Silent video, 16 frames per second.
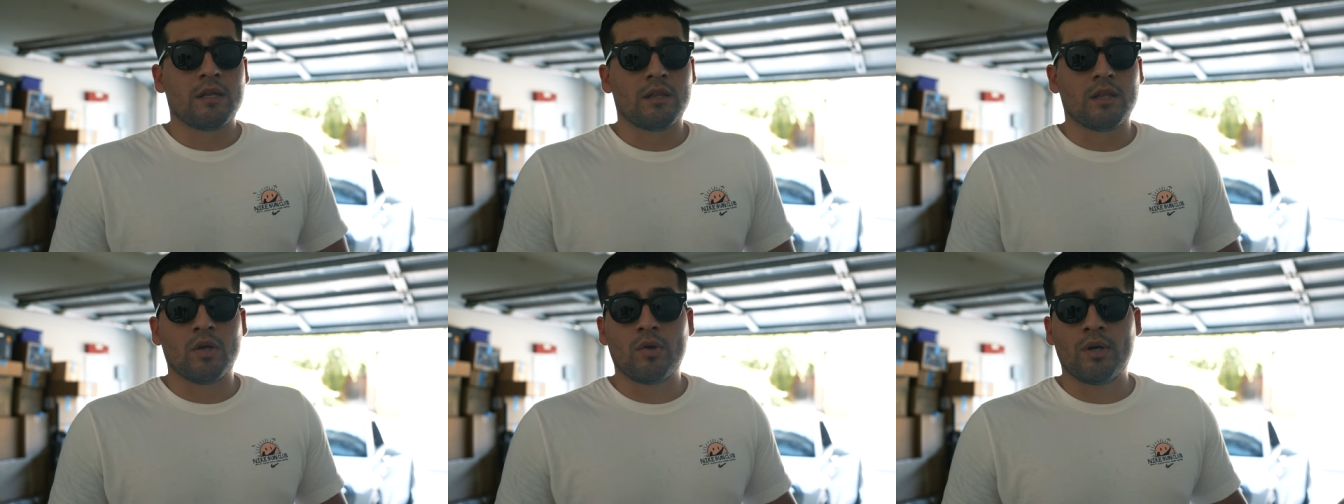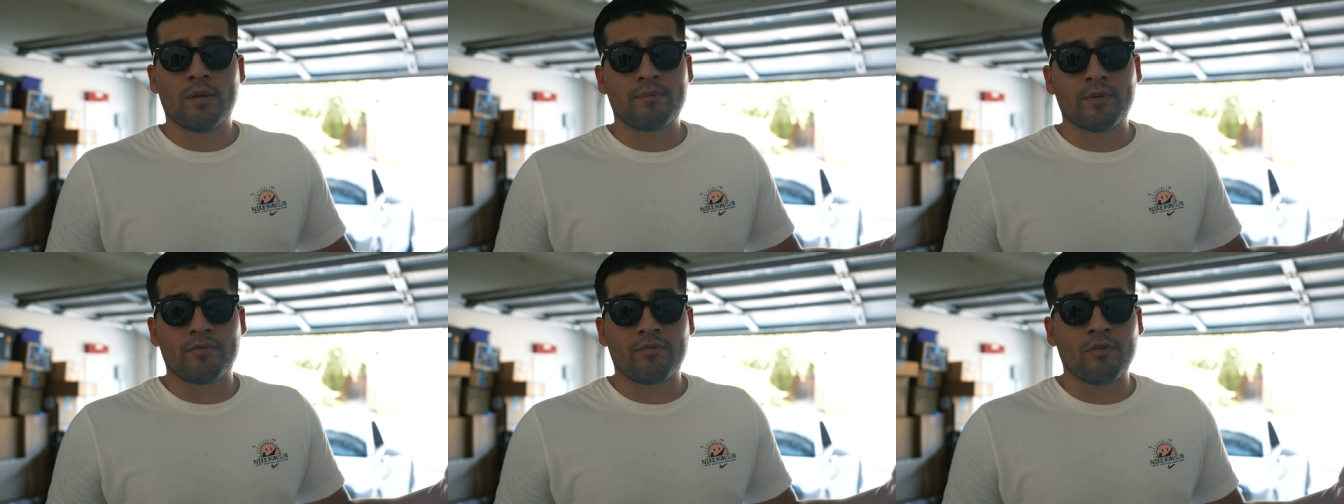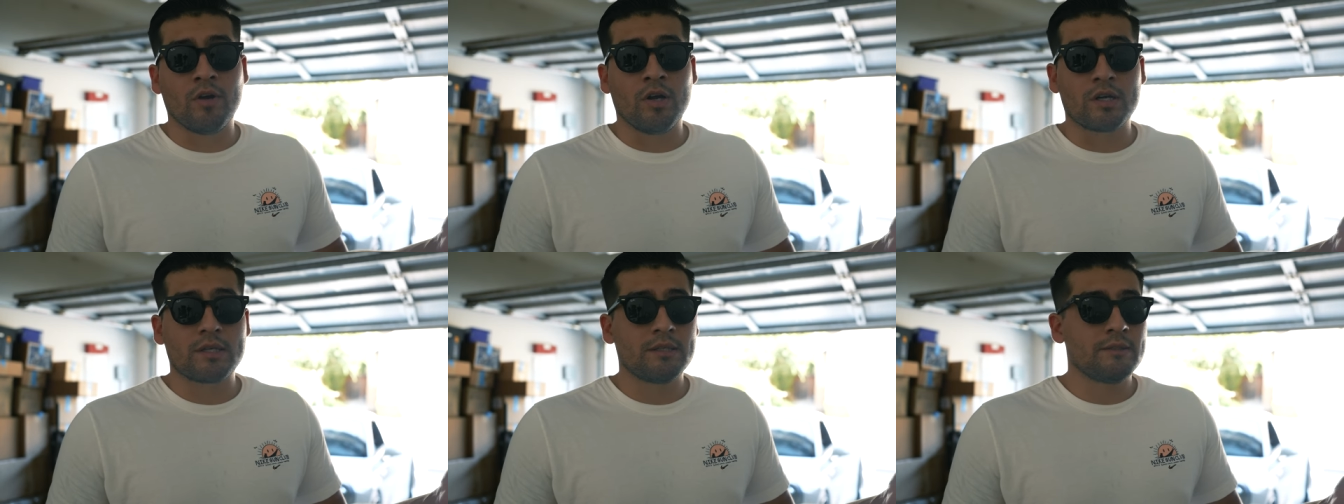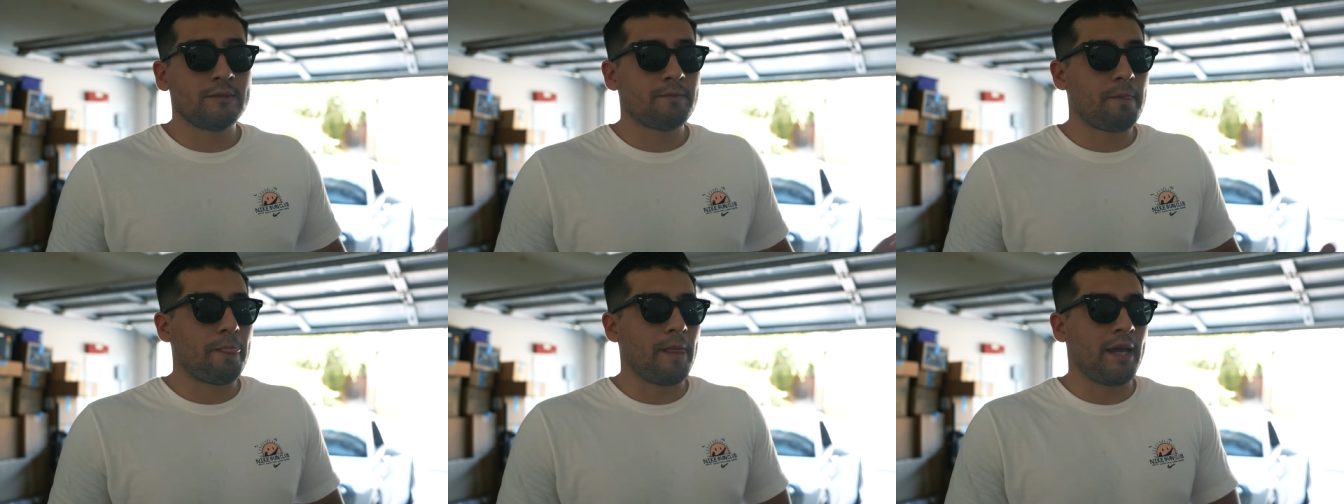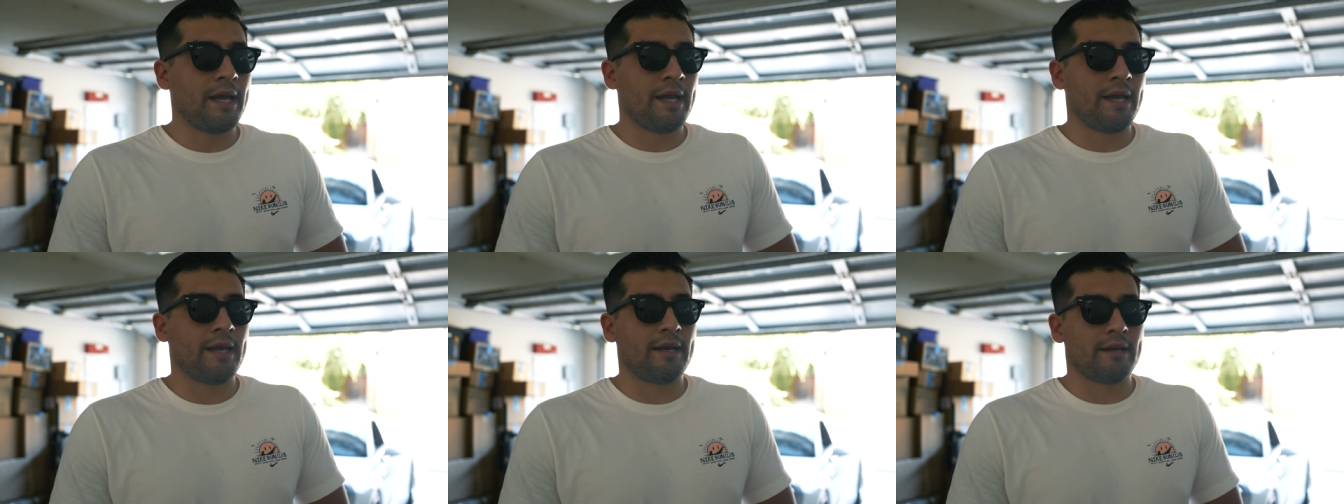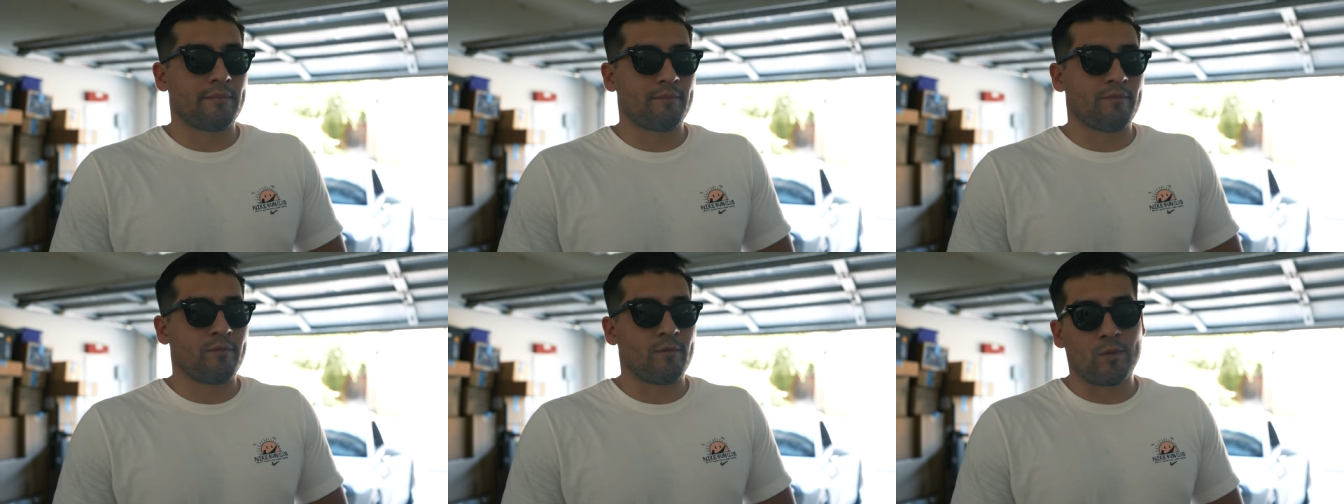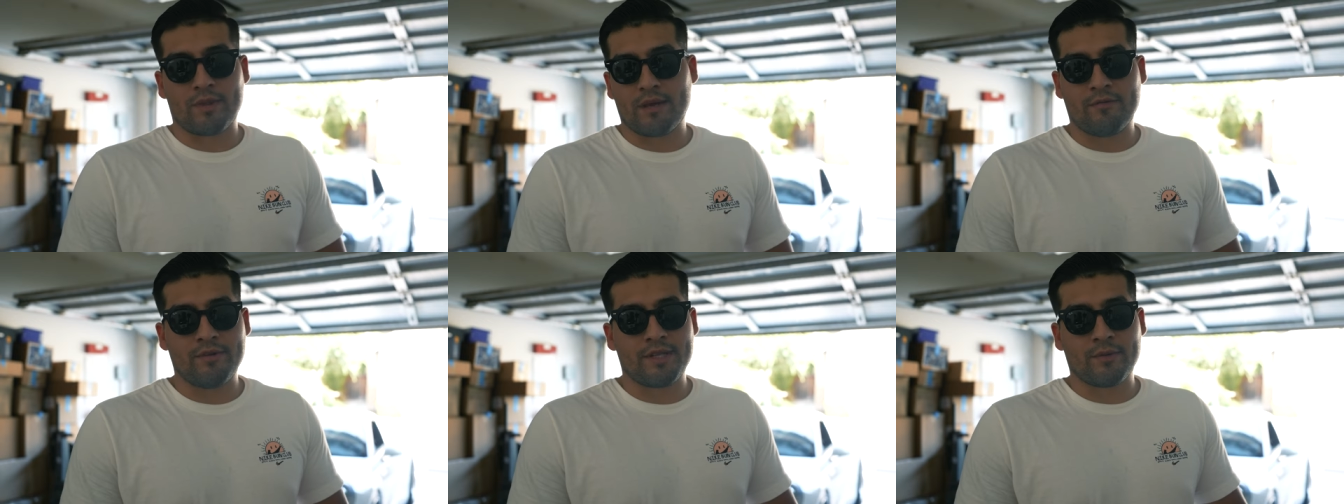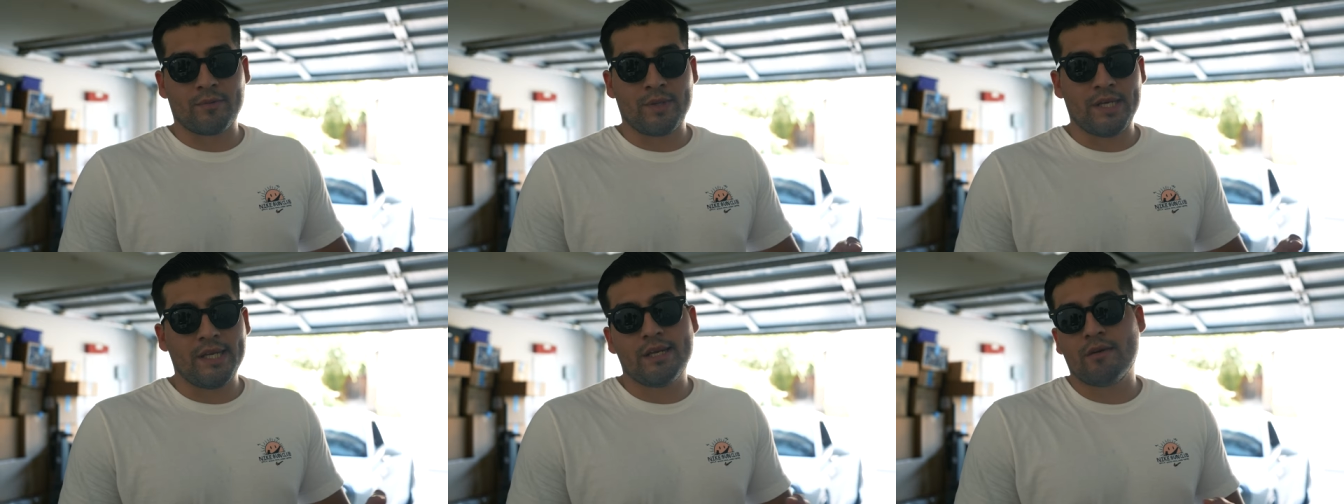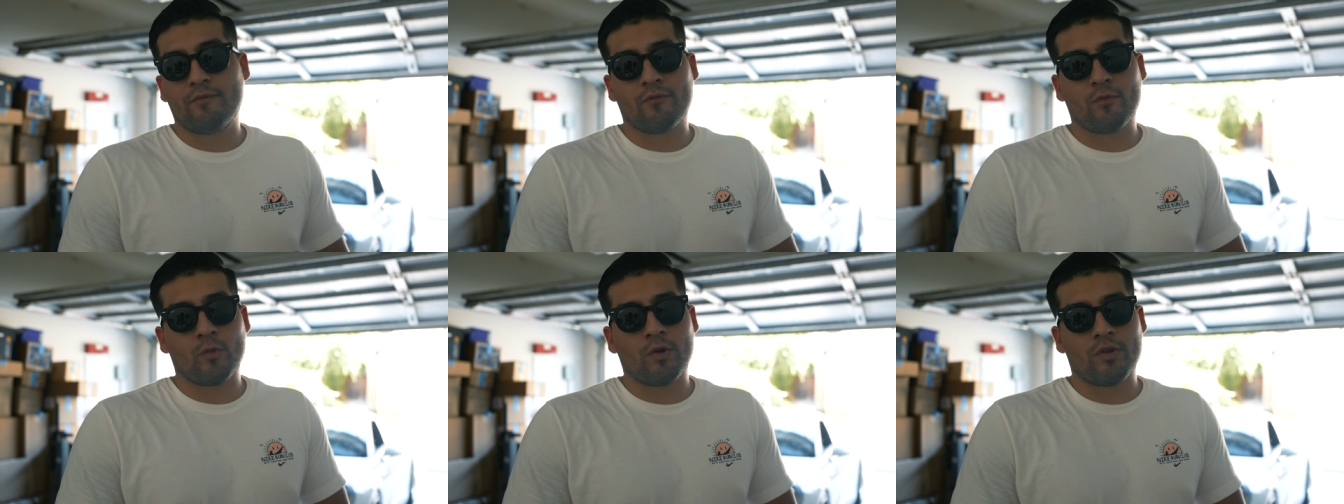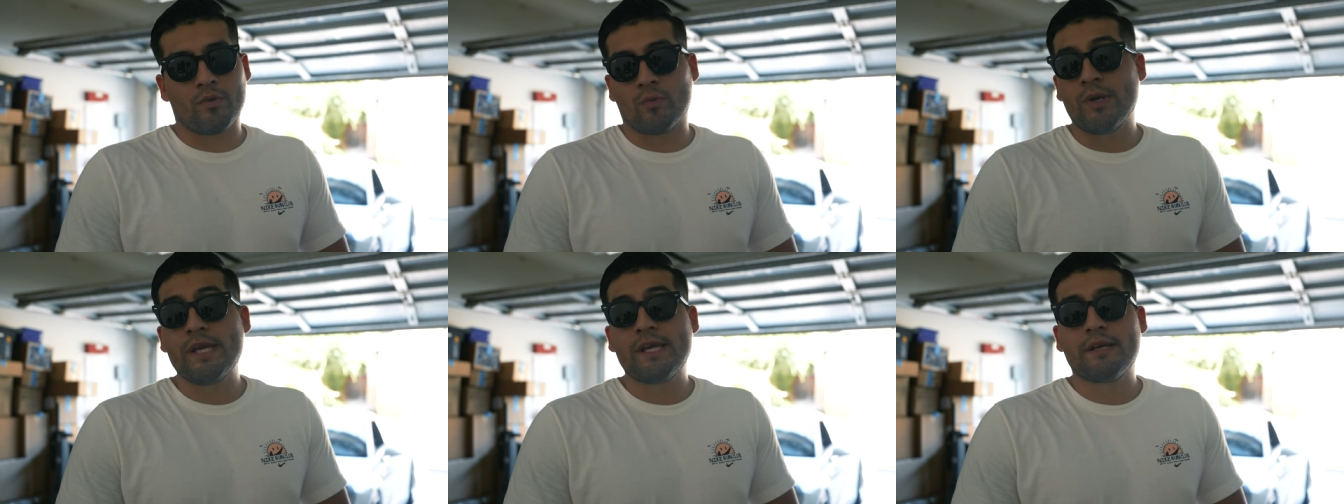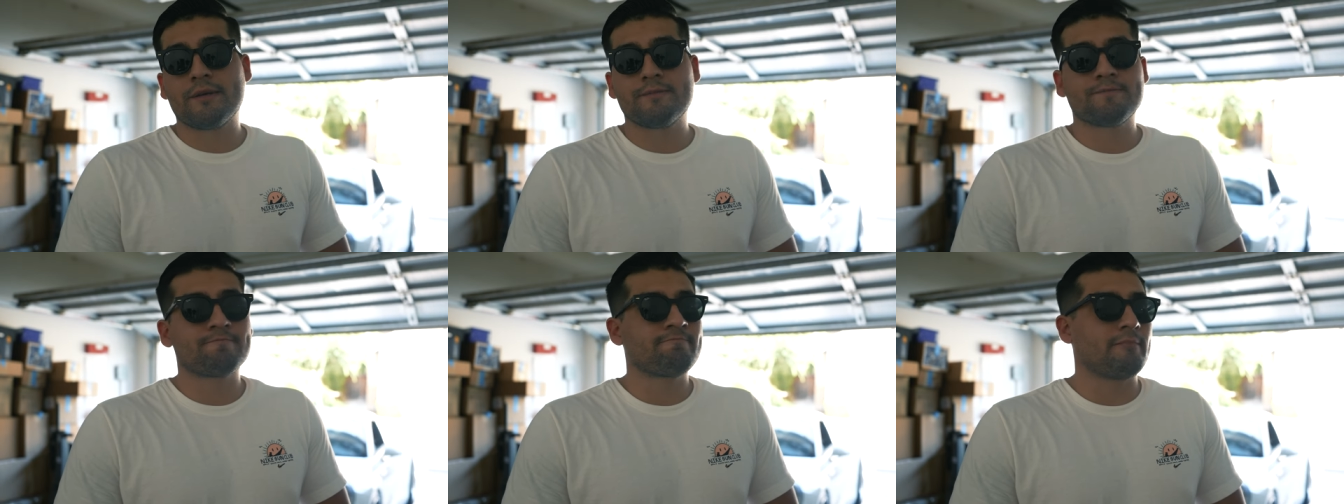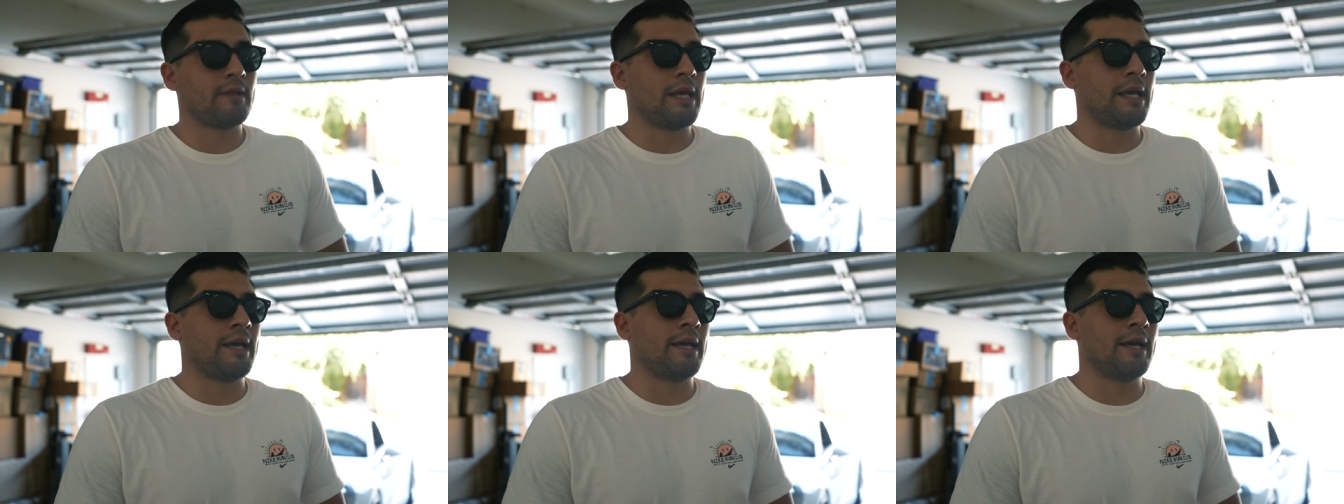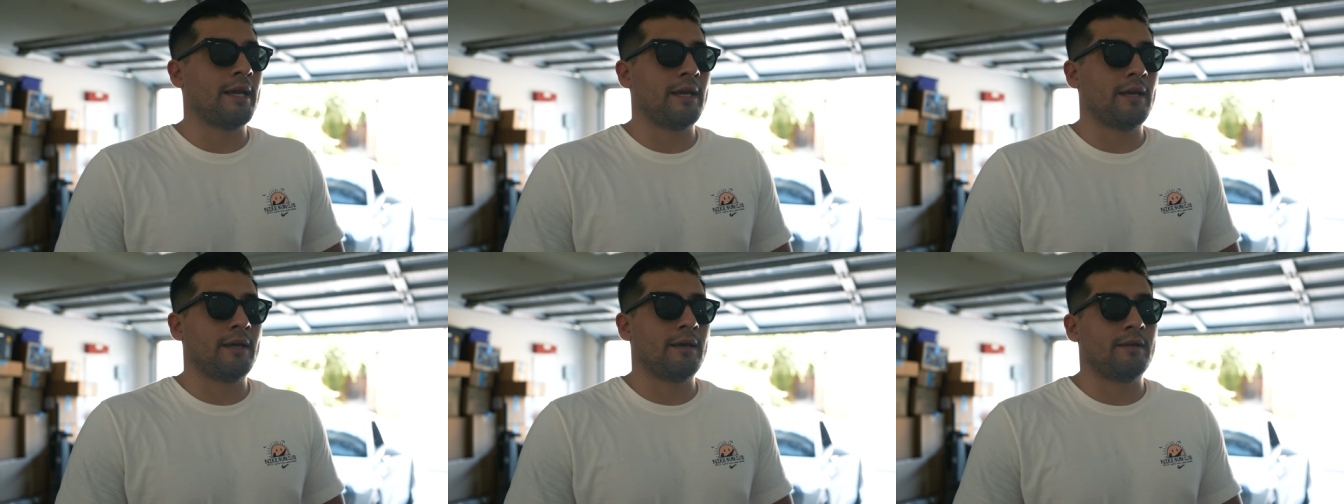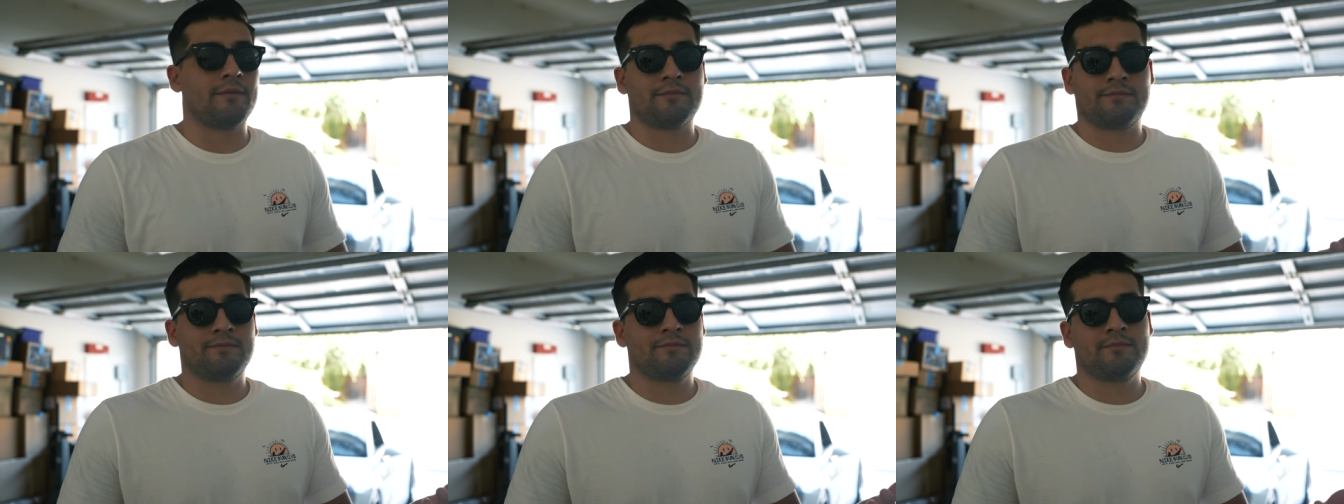loaded up the frunk and with everything we needed for the week, and